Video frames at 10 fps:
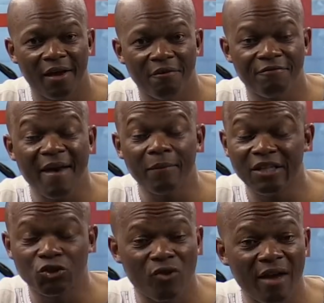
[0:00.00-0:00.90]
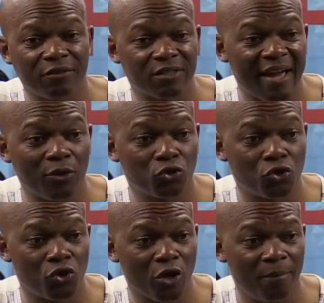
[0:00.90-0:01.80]
Family traveled down to
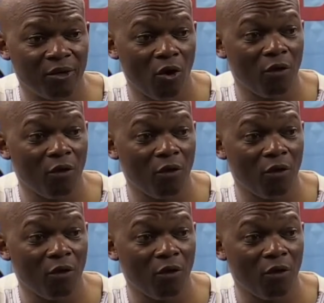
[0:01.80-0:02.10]
Durban.